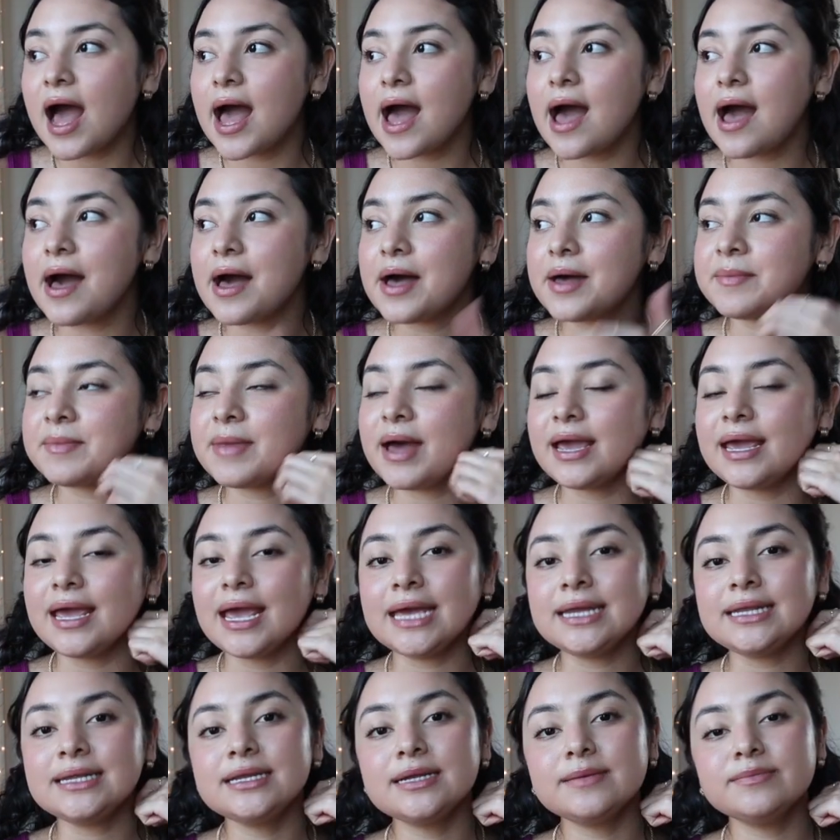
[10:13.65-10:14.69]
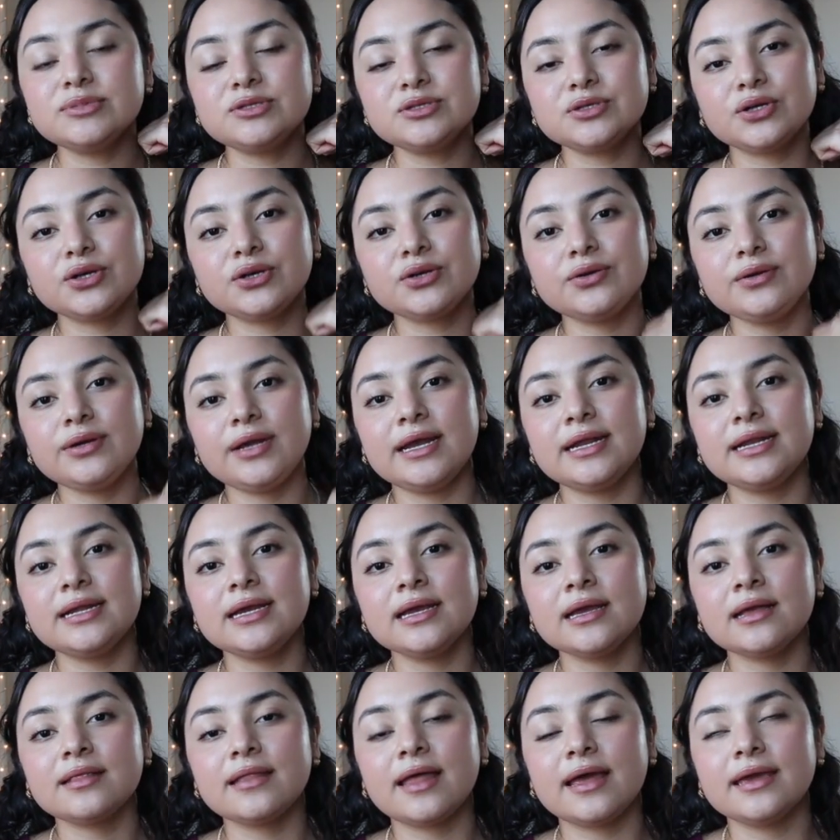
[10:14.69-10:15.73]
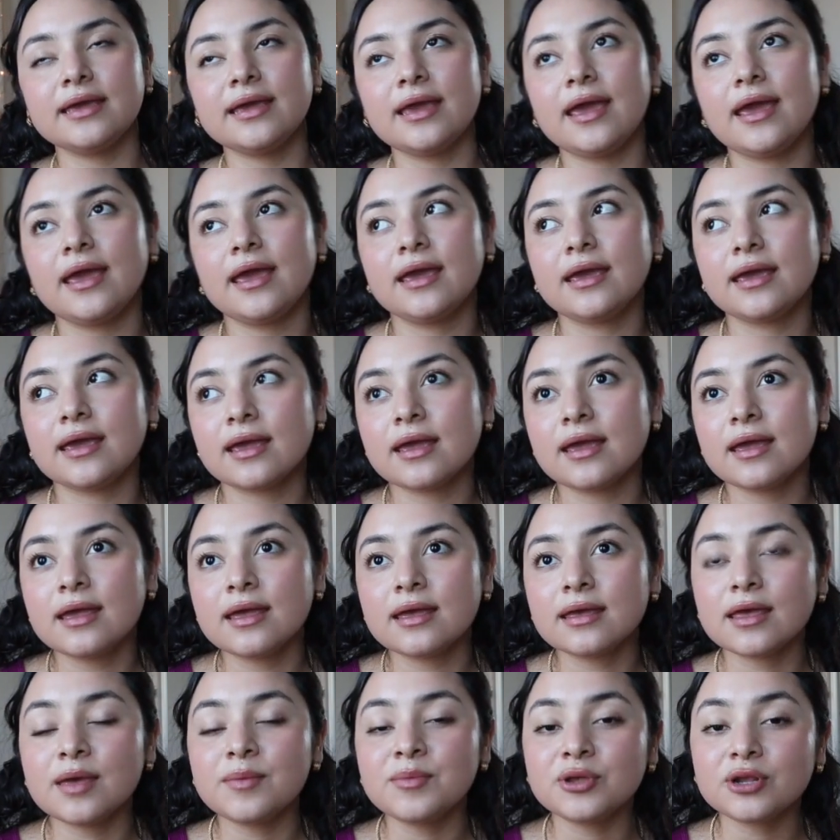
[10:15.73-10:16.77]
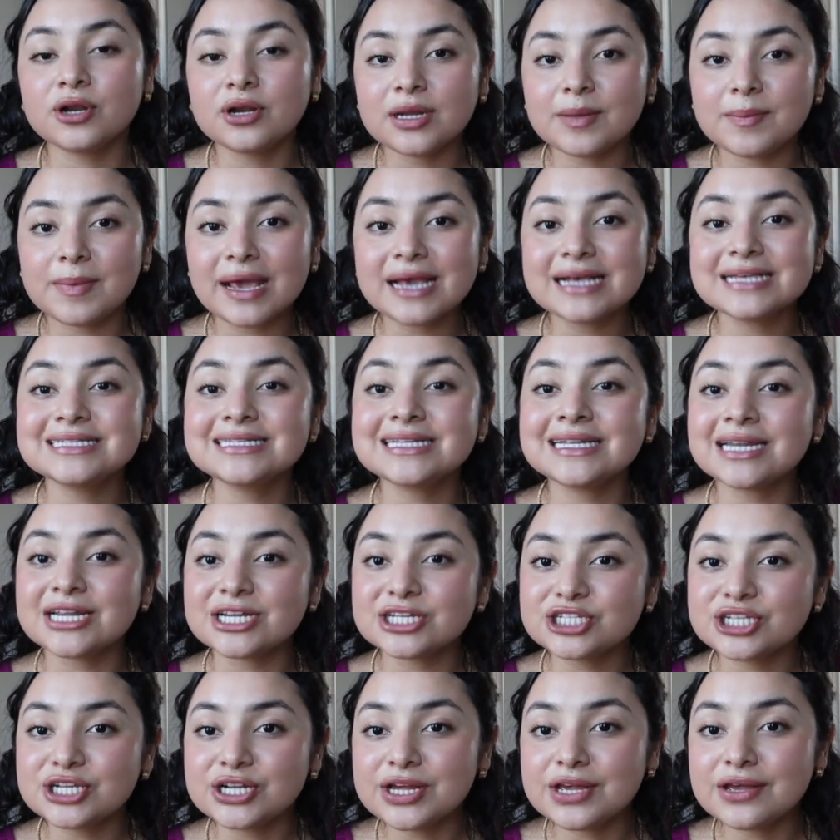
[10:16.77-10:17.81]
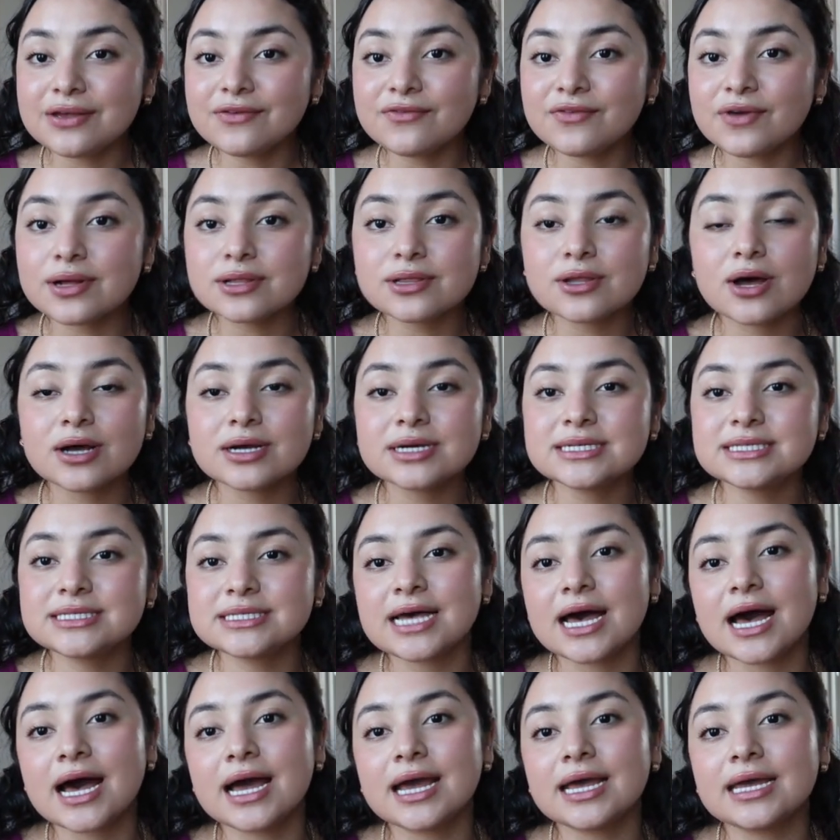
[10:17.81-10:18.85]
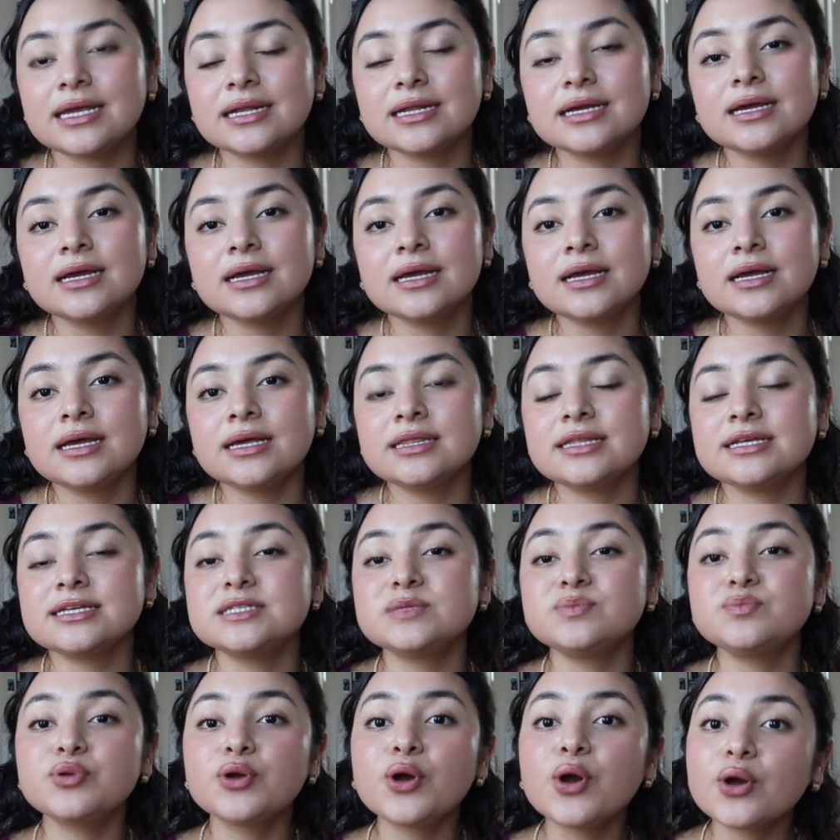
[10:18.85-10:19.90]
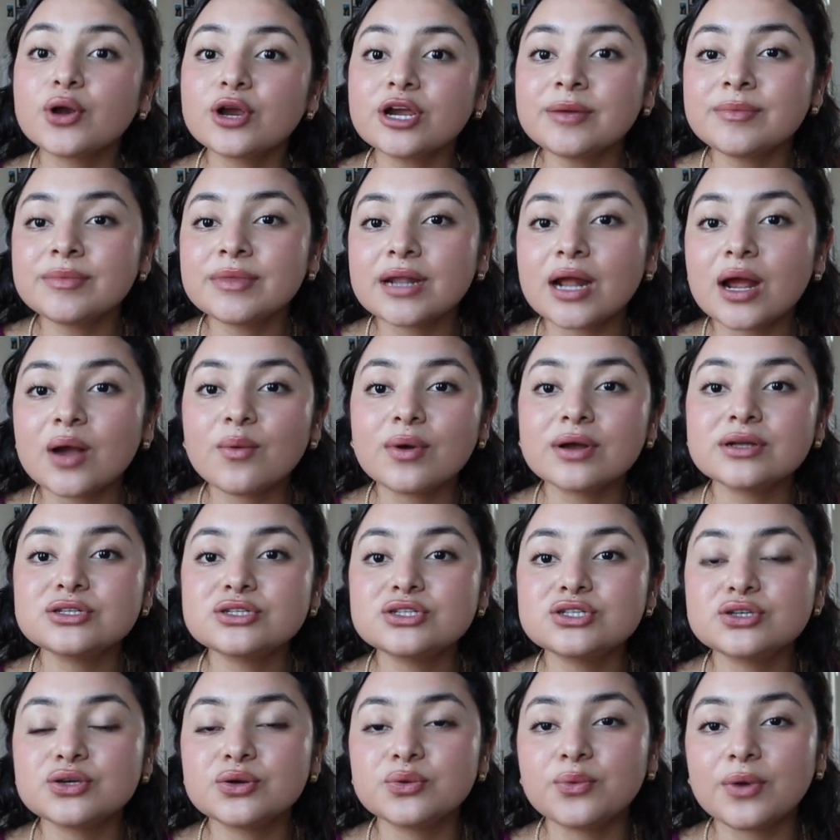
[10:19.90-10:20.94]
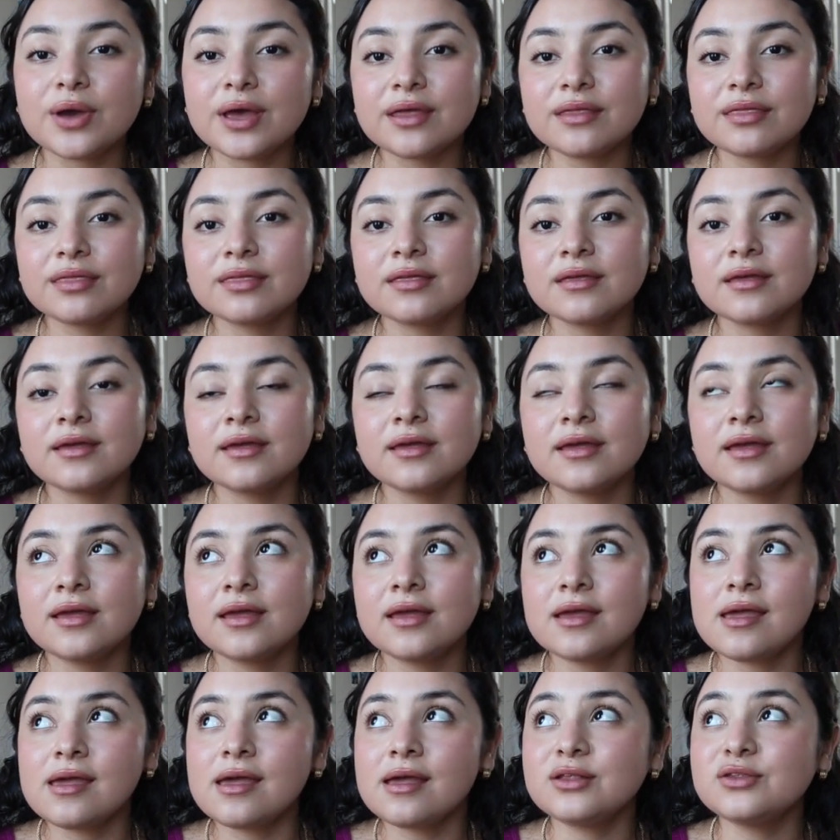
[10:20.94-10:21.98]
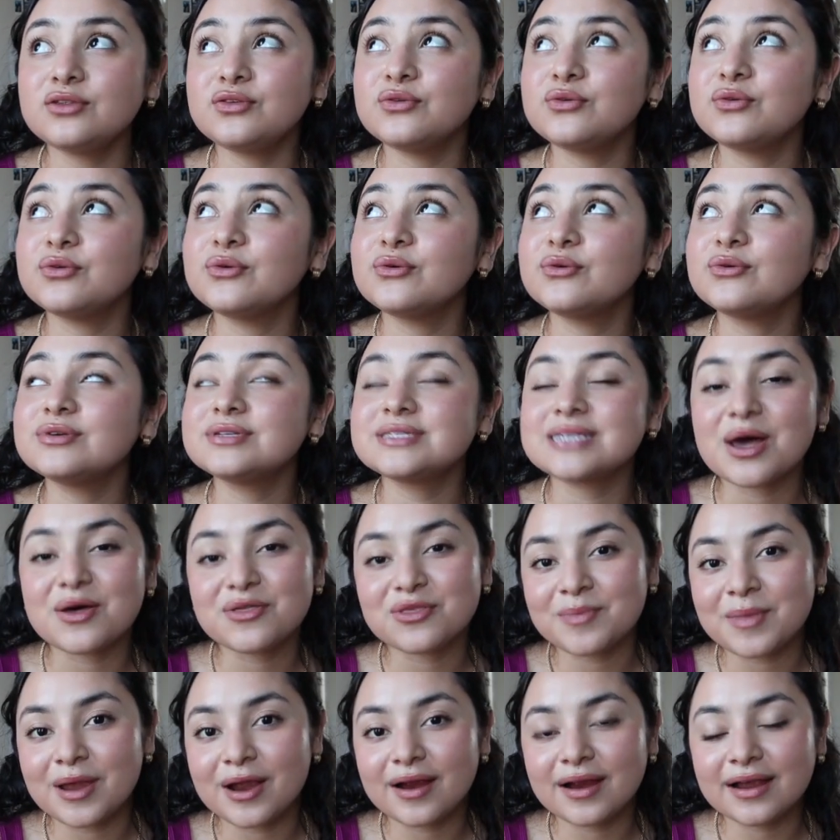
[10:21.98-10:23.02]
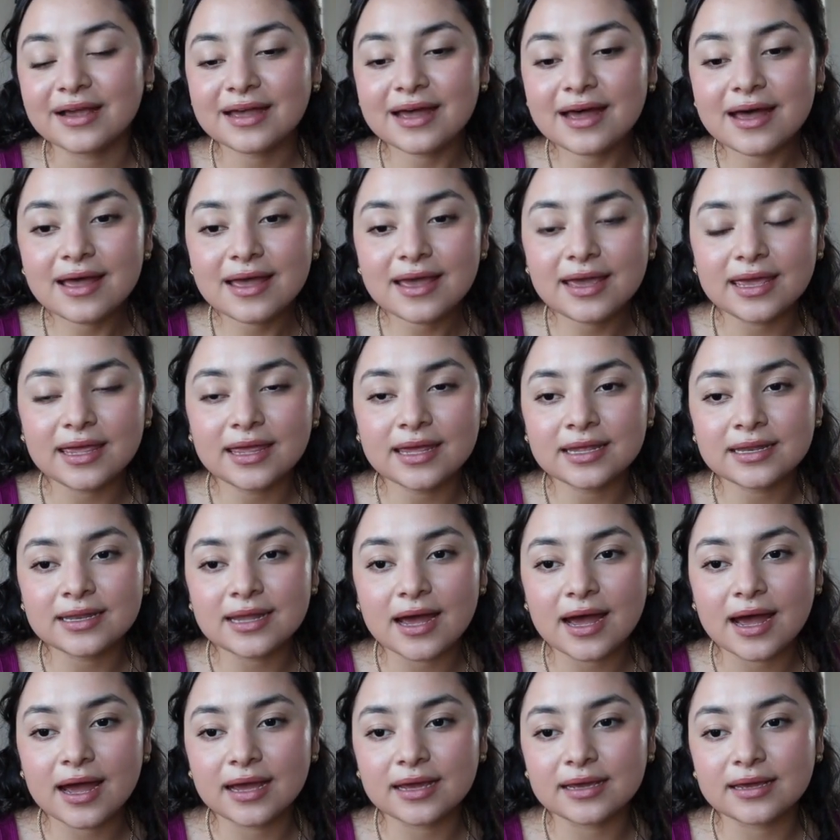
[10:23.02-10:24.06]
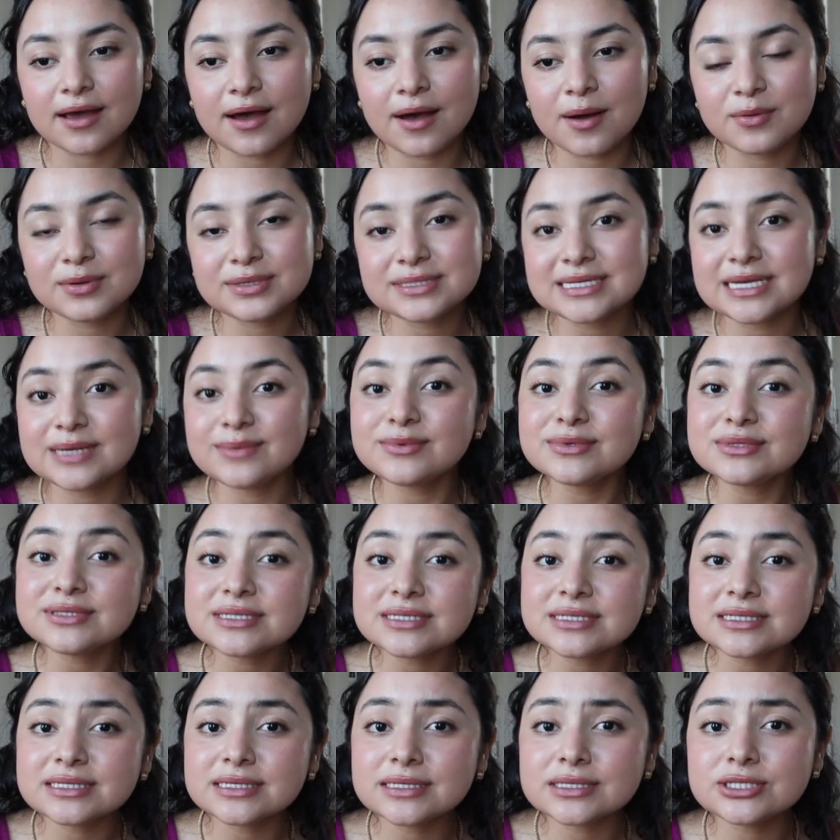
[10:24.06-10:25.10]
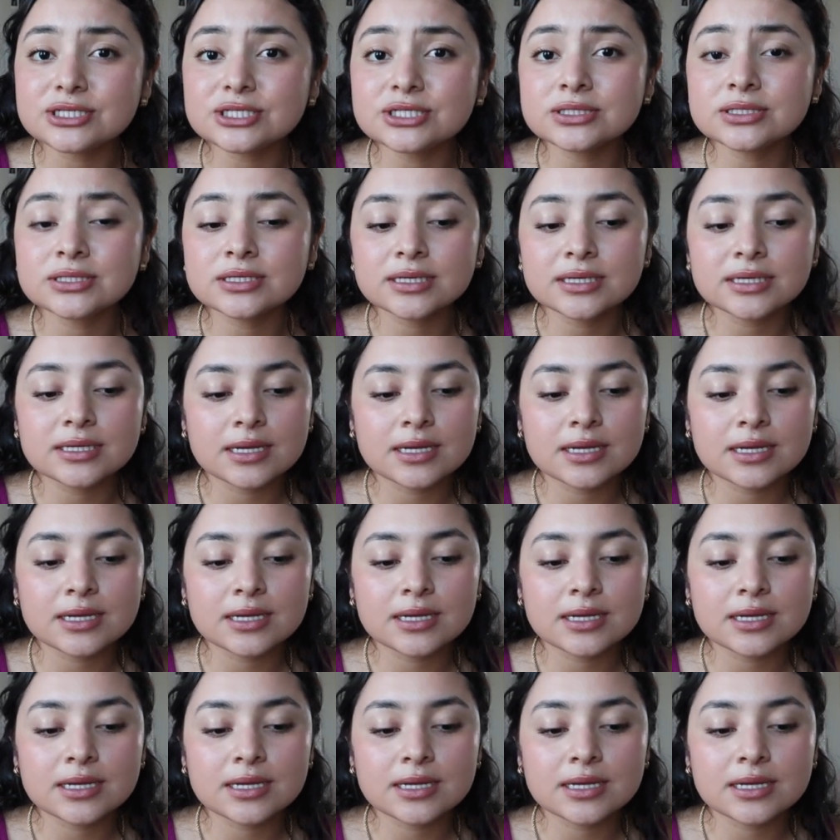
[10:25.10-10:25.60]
I ended up creating like a community-based initiative alongside this program that I went with to South America, and I was able to teach